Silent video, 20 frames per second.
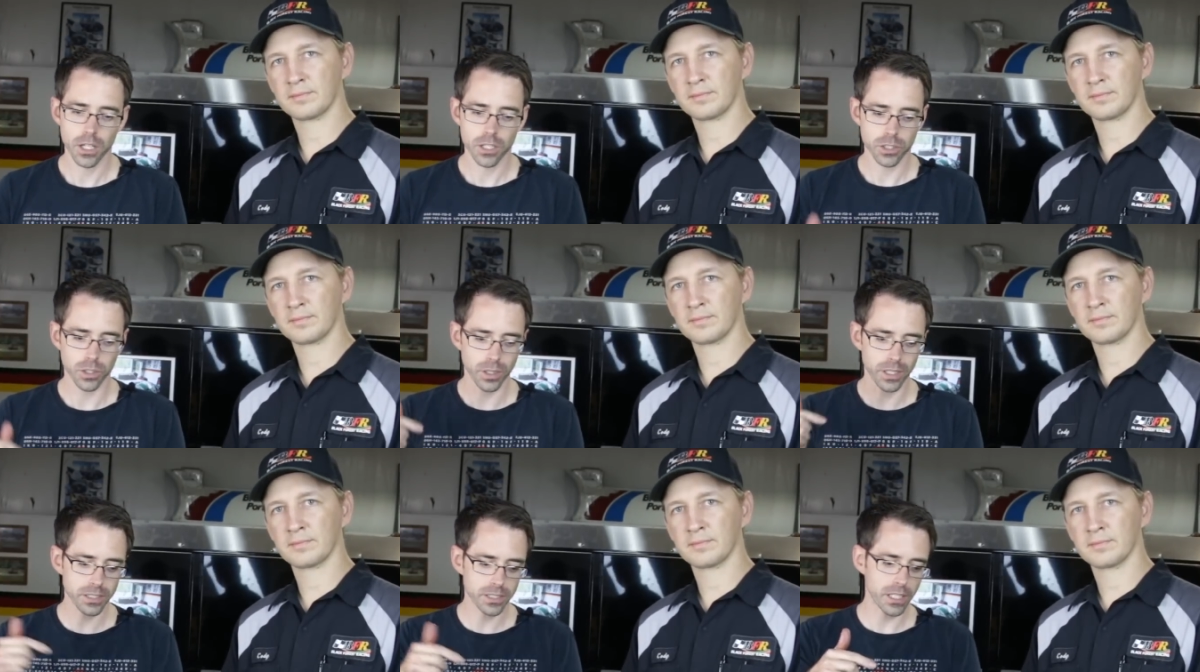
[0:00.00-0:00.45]

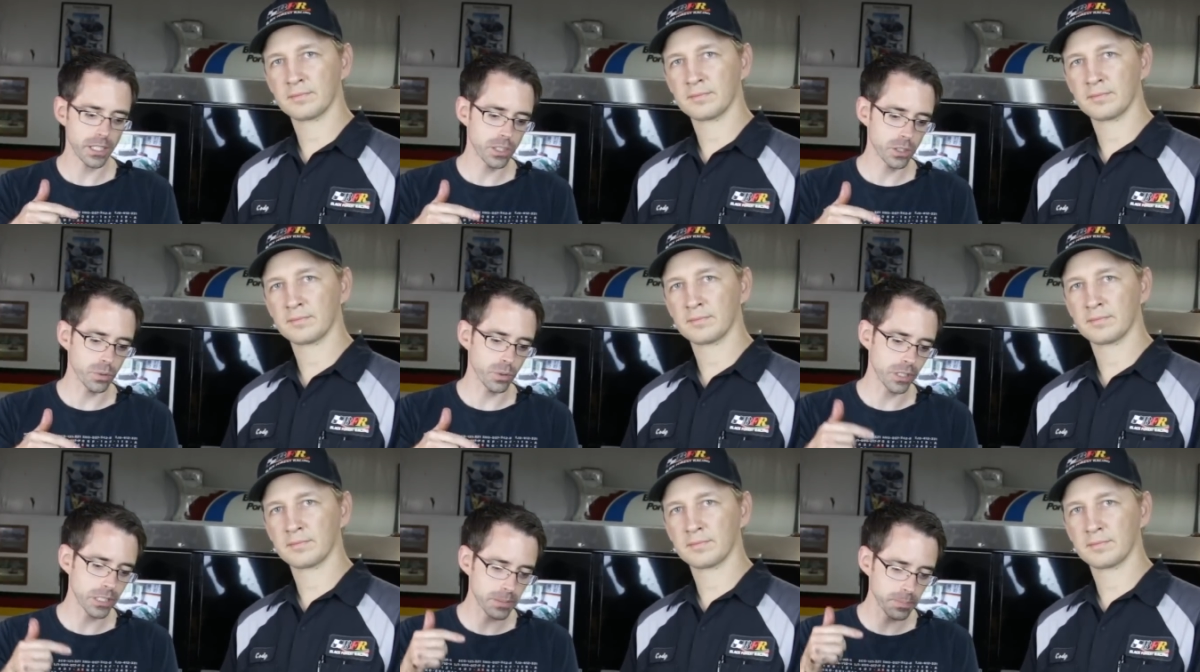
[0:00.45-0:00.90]
Speaker 1: So let's get
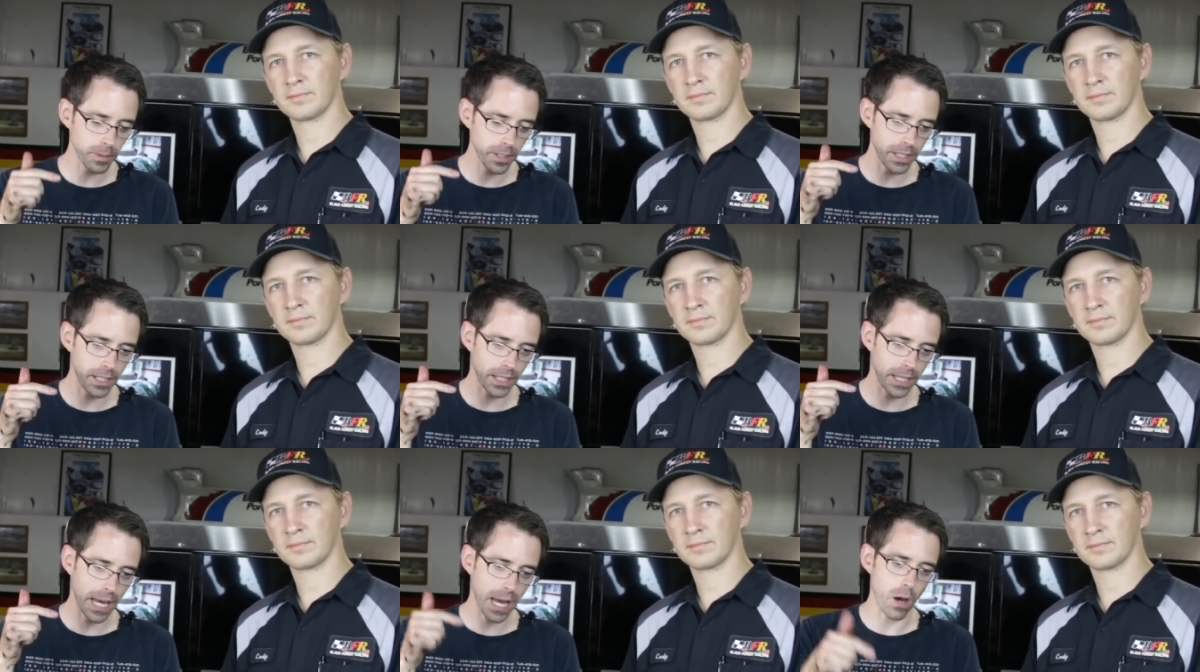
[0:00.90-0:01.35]
into
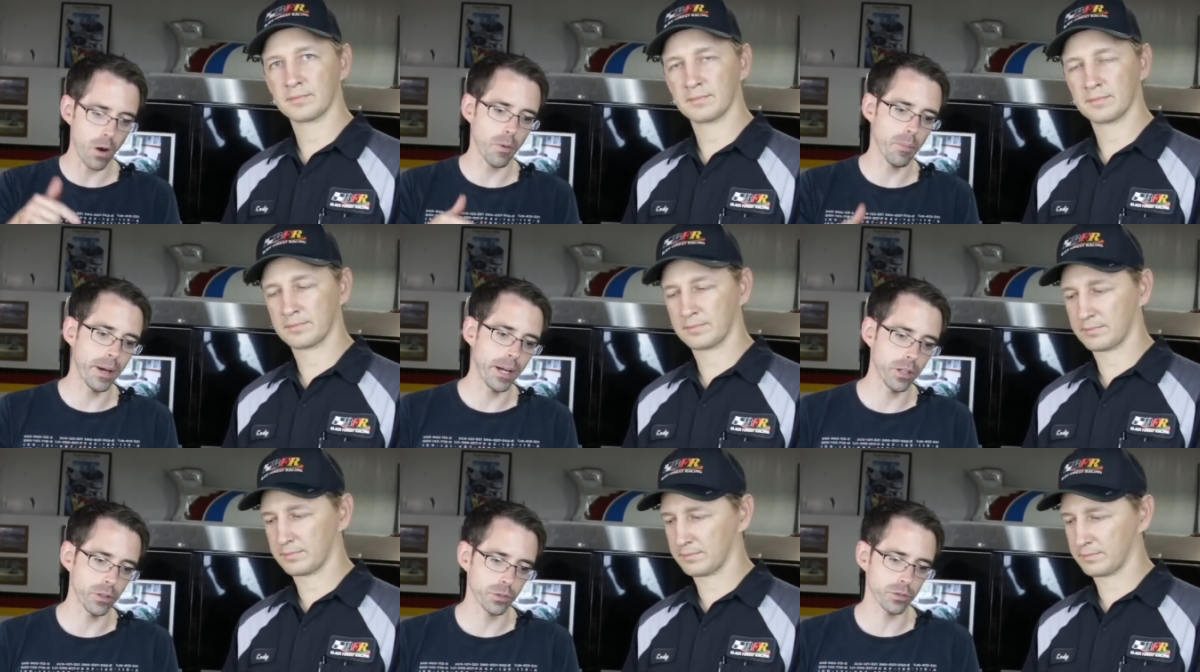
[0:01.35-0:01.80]
explaining how a
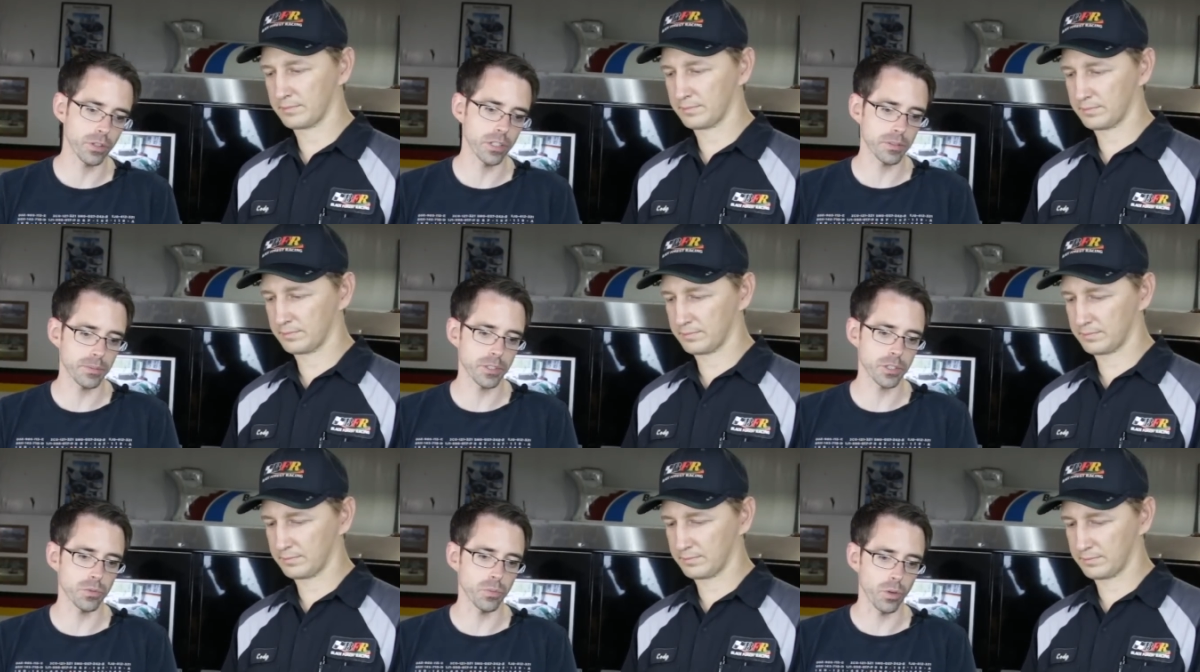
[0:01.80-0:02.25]
manual
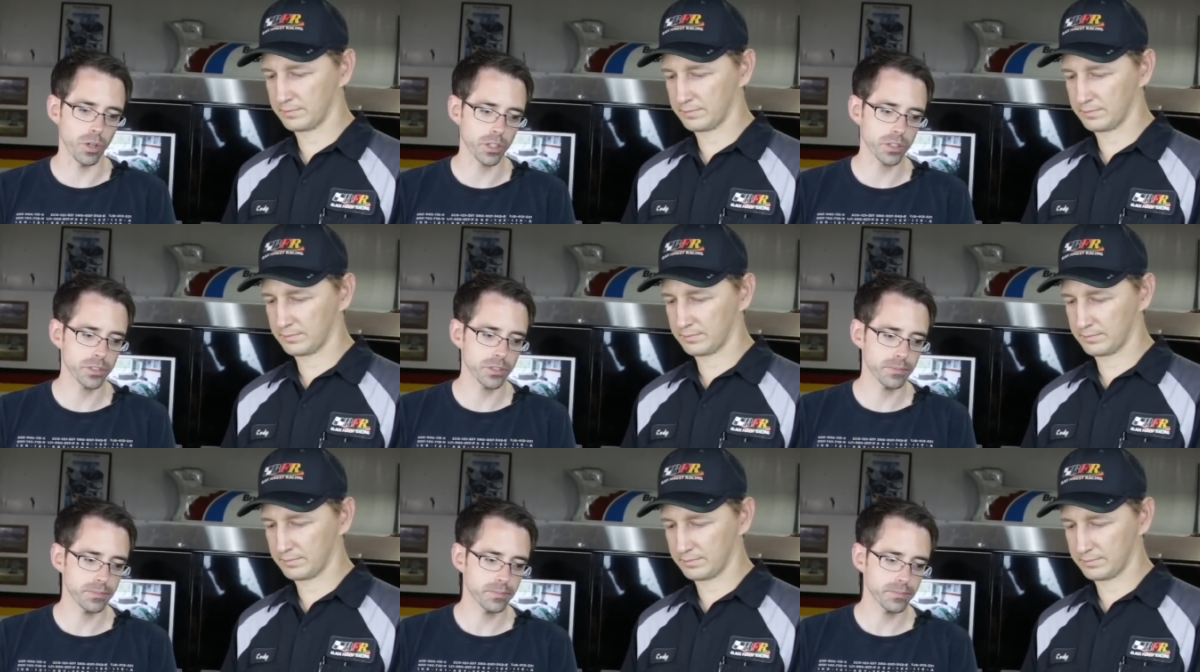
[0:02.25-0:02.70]
transmission works.